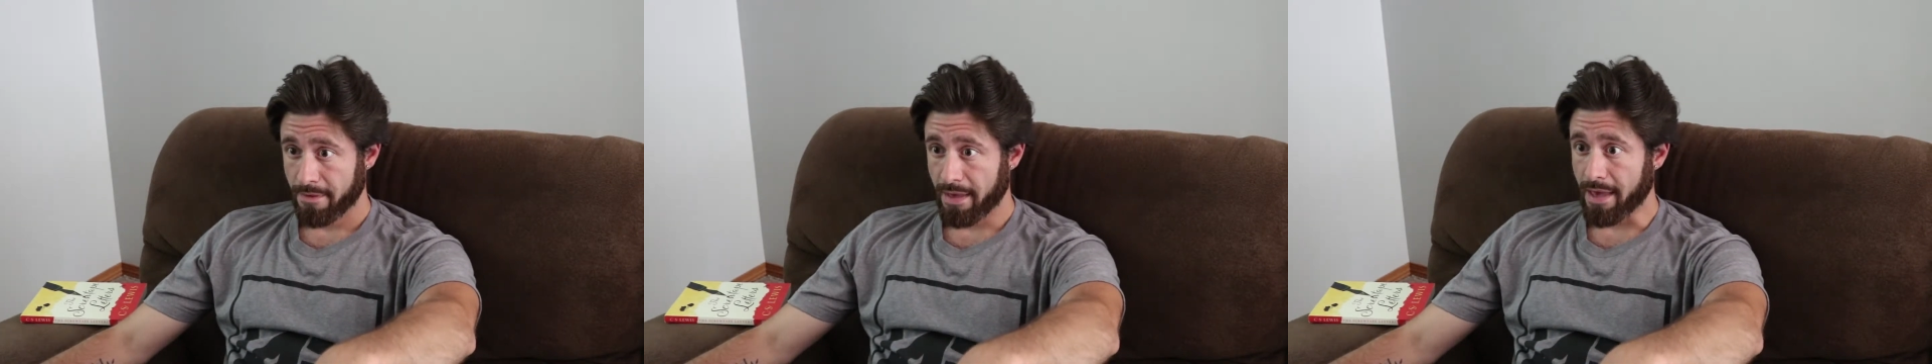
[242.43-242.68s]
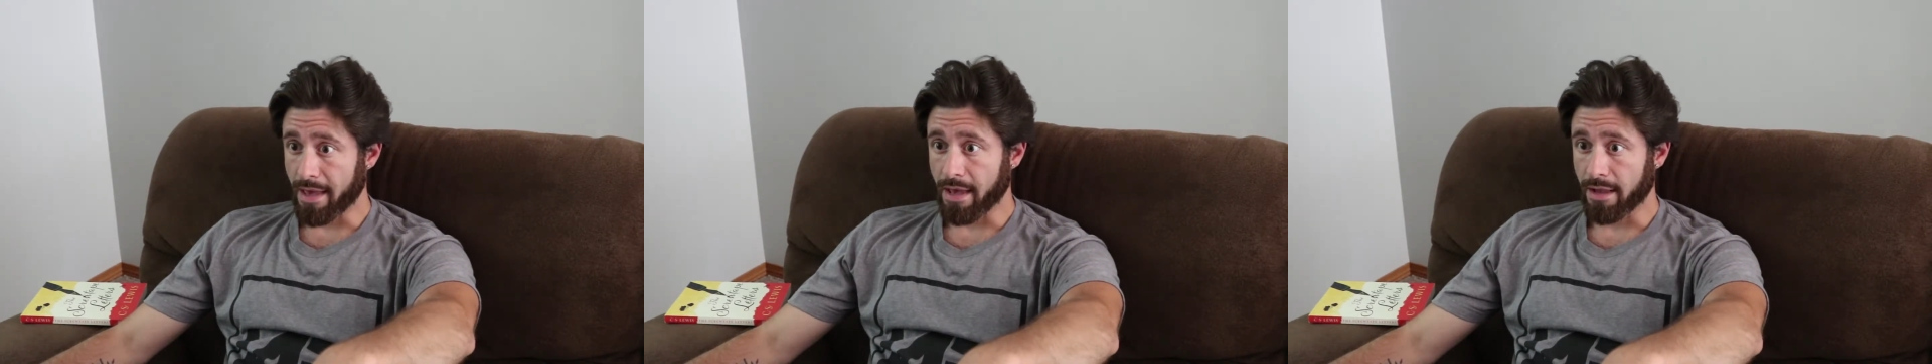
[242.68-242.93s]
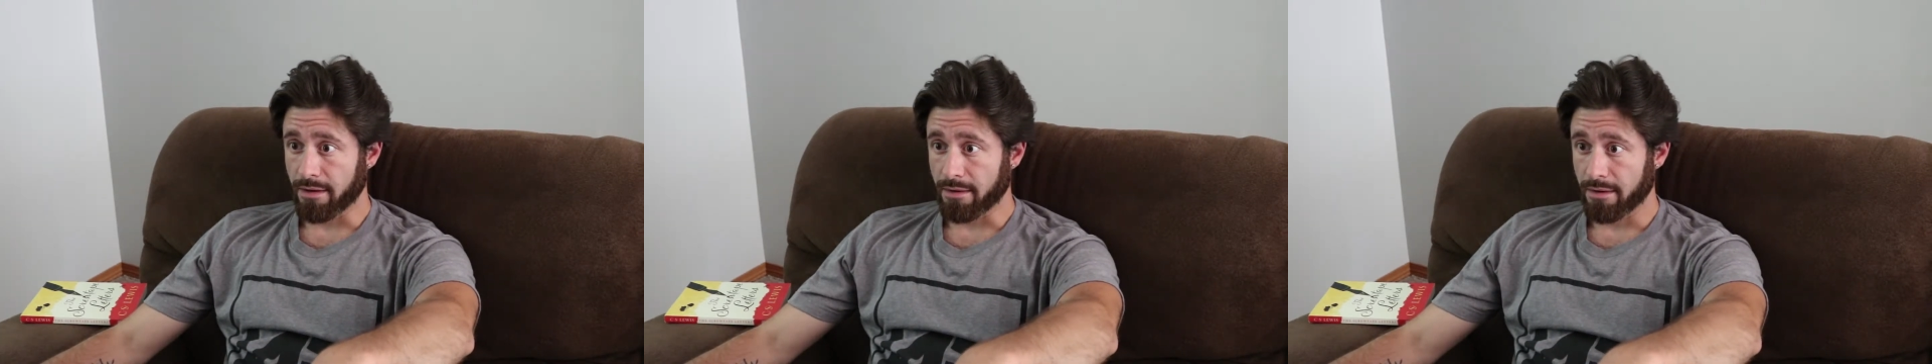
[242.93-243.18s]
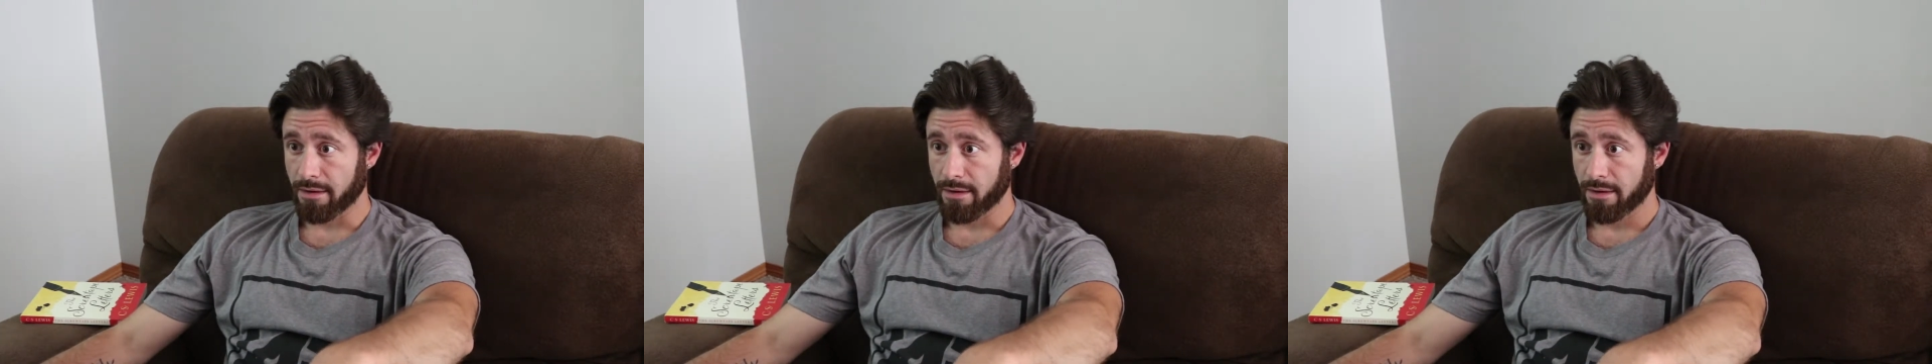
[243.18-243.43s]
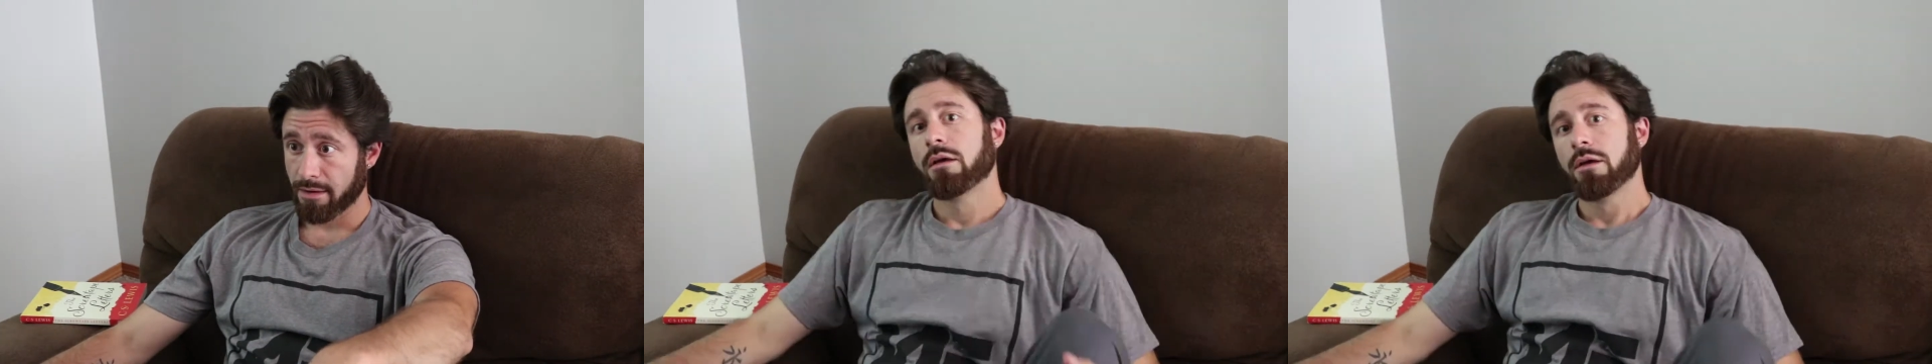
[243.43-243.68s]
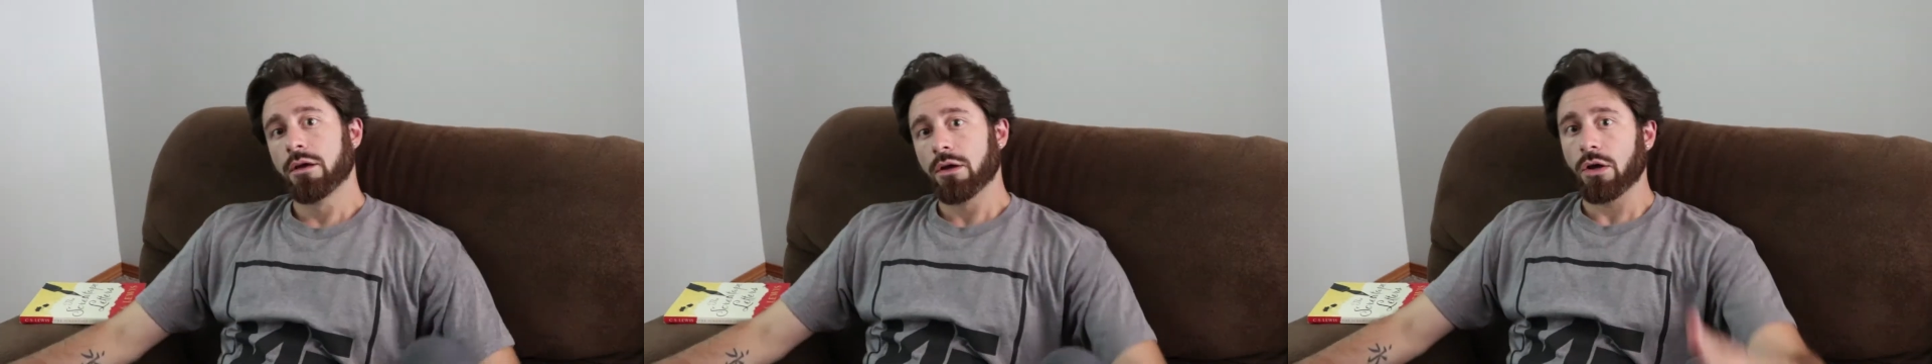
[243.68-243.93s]
And
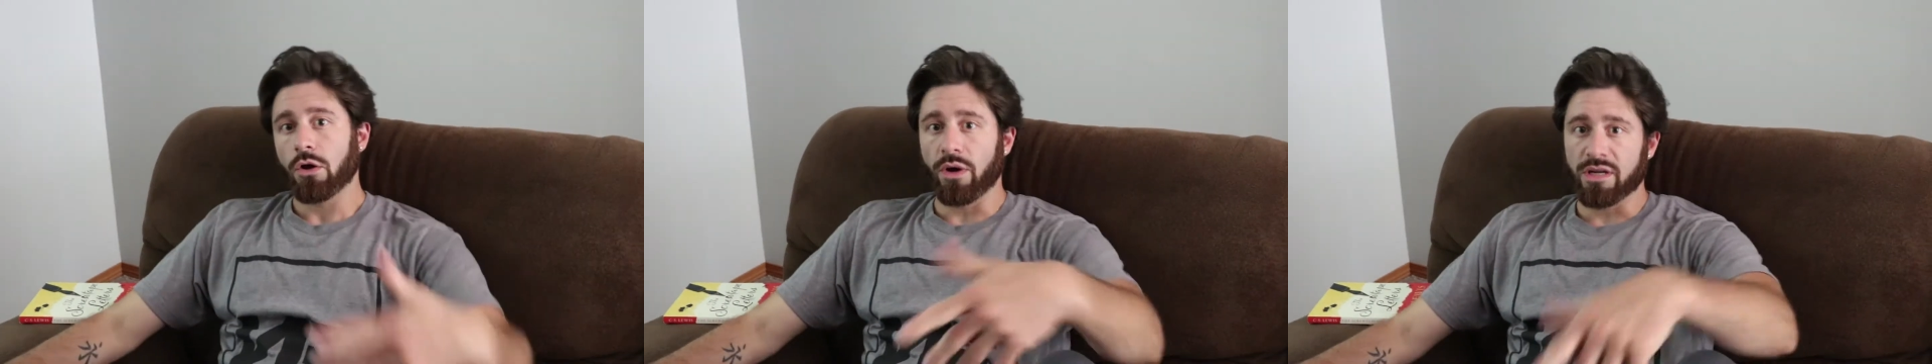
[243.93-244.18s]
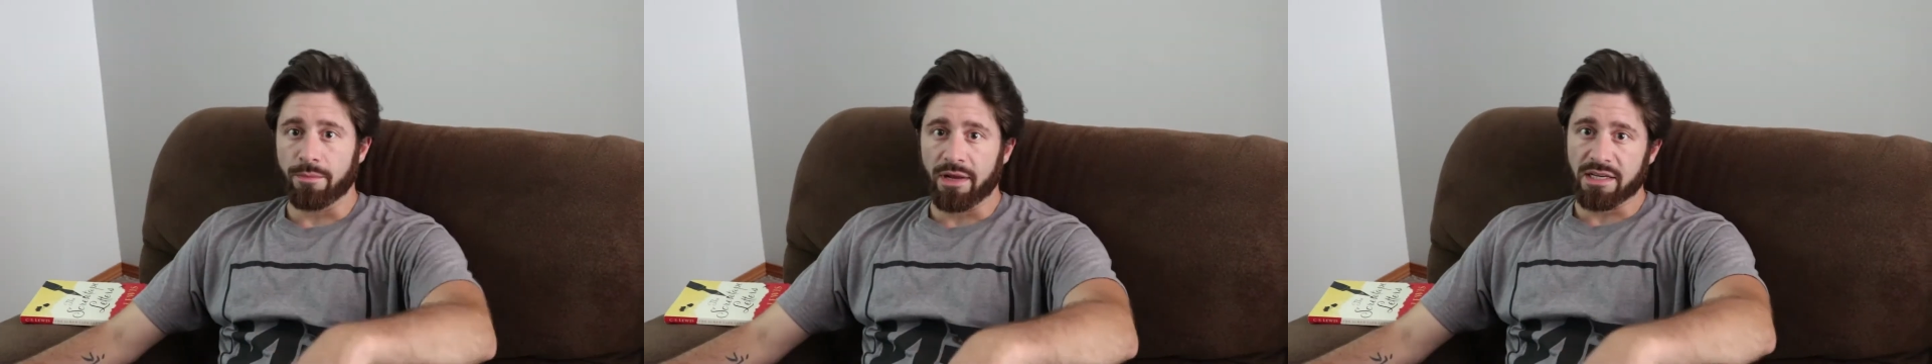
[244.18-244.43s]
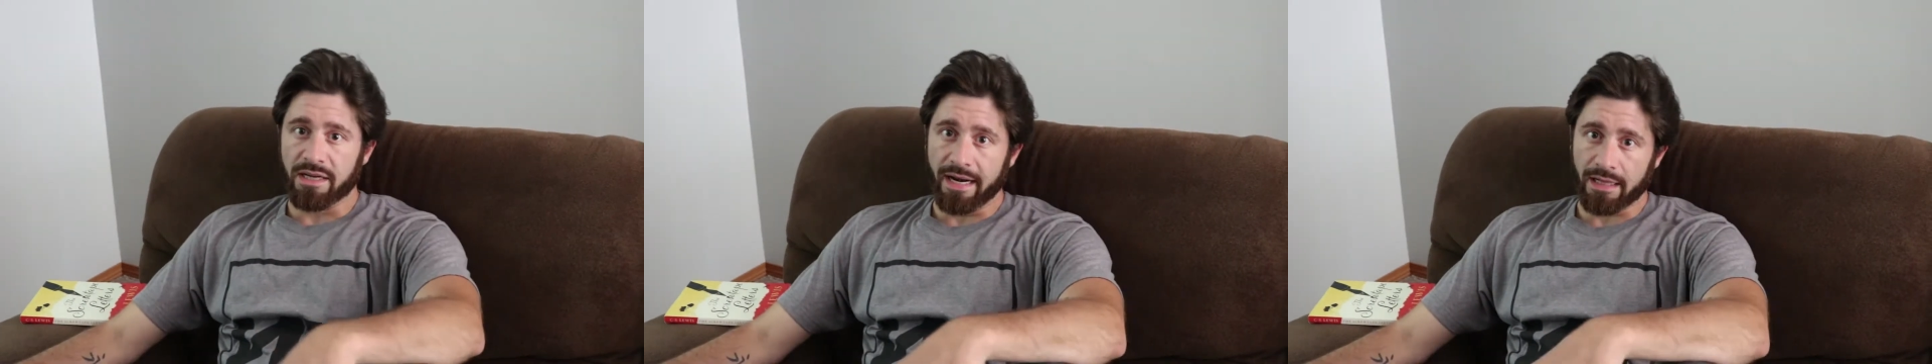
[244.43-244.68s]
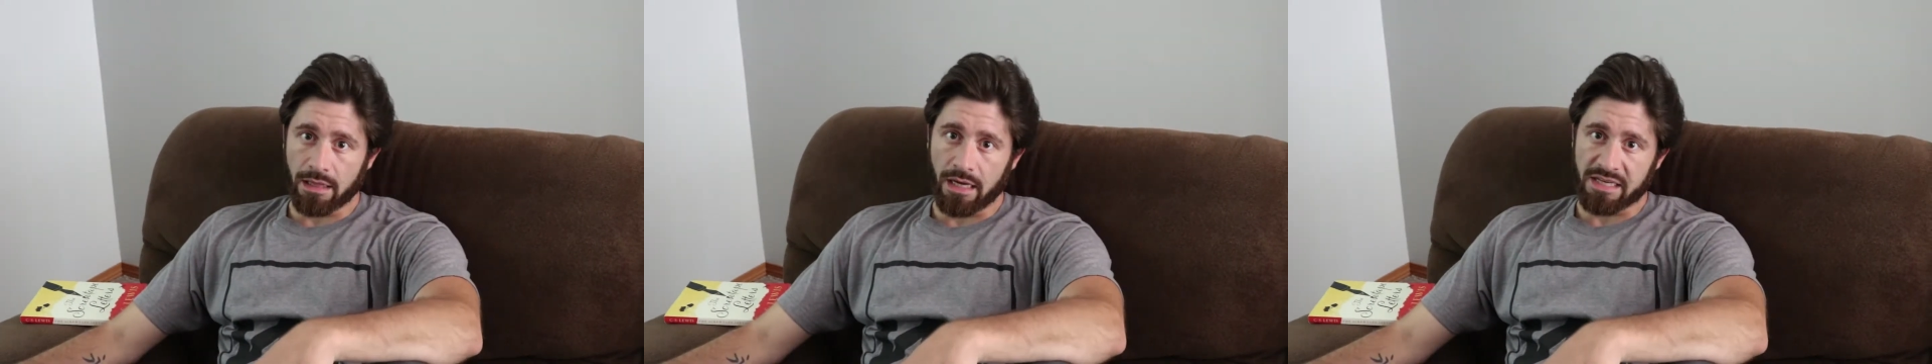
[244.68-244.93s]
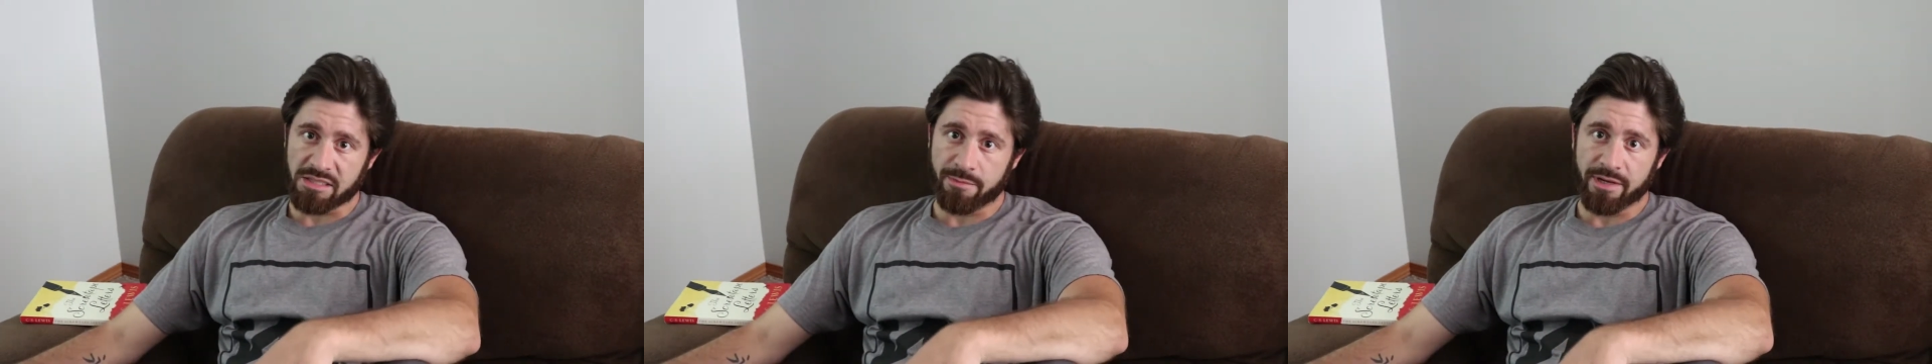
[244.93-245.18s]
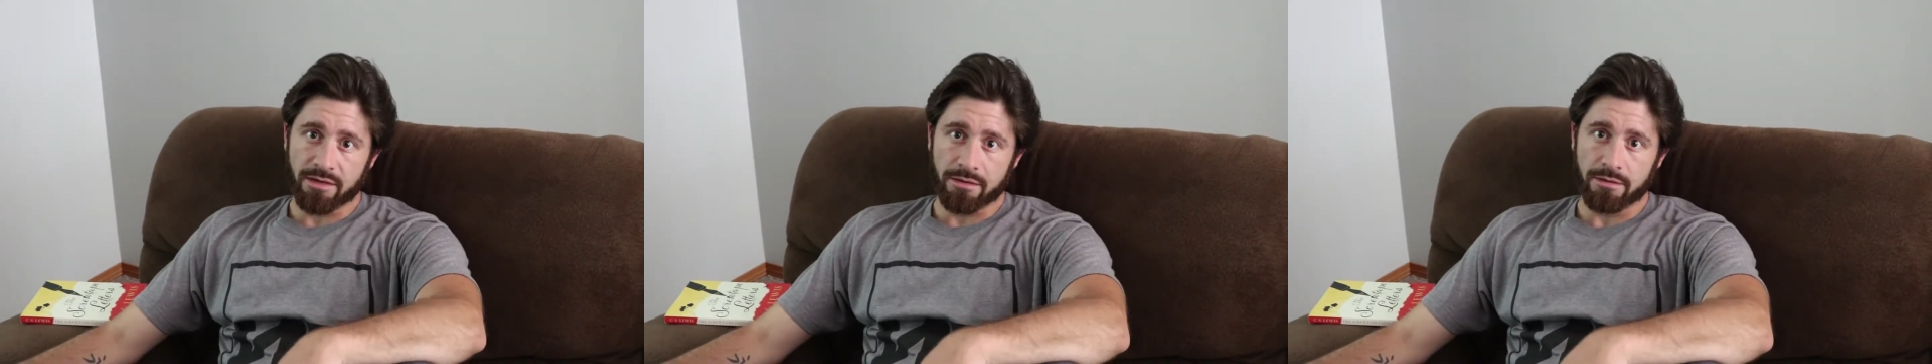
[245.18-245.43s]
going to bed at 9 o'clock has
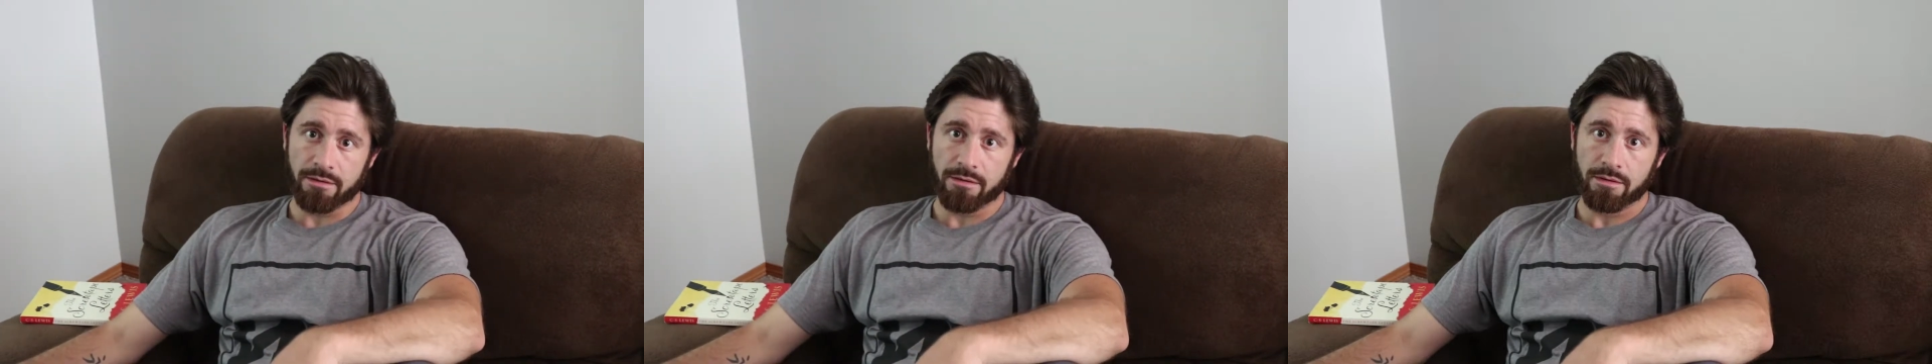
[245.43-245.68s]
been